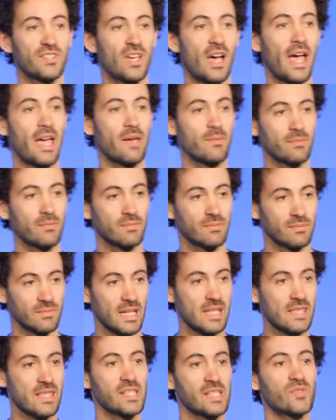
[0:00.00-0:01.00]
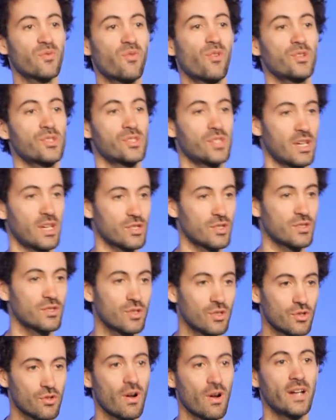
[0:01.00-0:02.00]
time in this first session
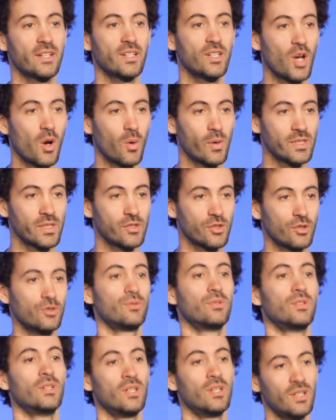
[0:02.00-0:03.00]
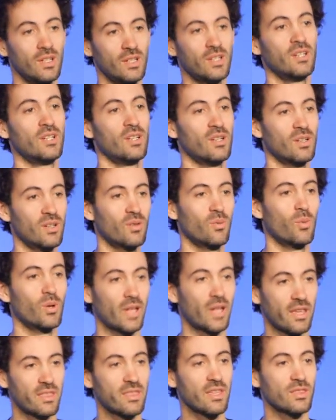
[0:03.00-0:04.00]
to try to go into what
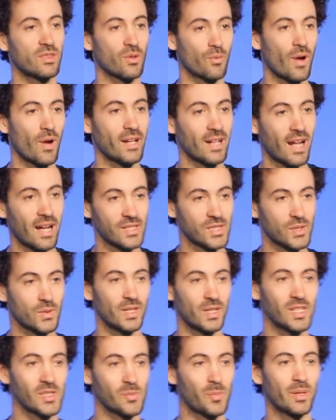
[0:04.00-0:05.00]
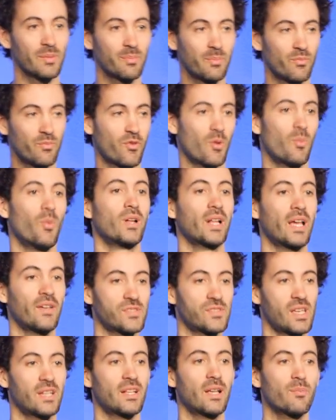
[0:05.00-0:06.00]
I think the right answer is, but from what I've
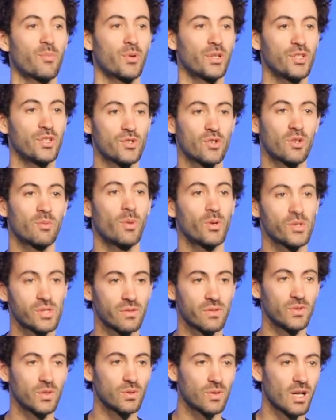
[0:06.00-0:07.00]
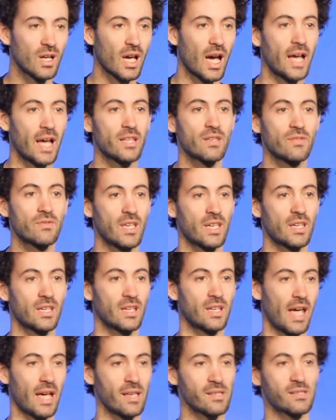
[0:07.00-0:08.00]
said, I'm pretty sure most of you can kind of take a
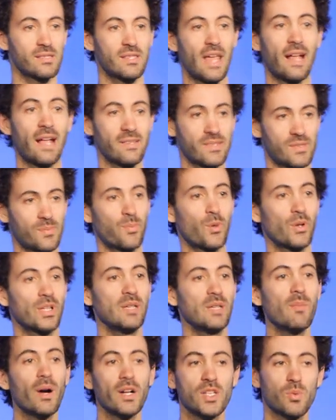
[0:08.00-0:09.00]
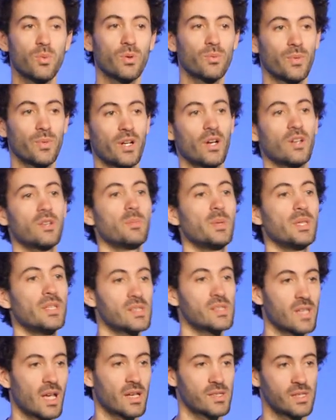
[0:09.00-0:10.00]
guess. That's pretty much what we're going to be
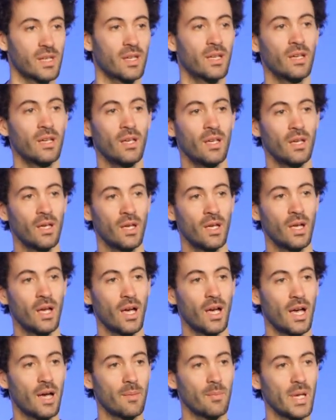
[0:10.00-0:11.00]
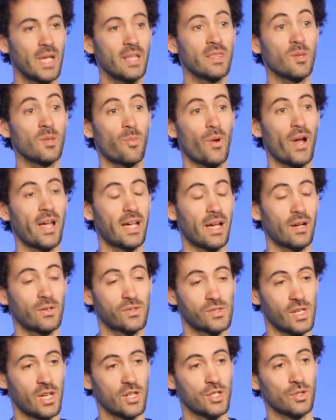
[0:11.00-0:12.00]
discussing um, in the
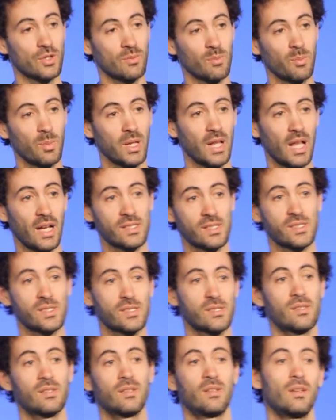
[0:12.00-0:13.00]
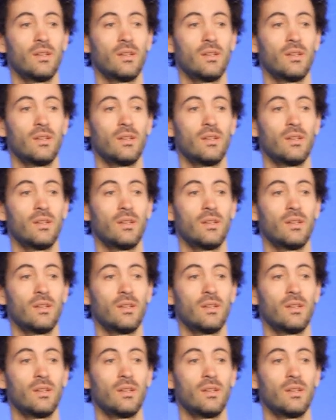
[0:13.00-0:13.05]
breakout session, plus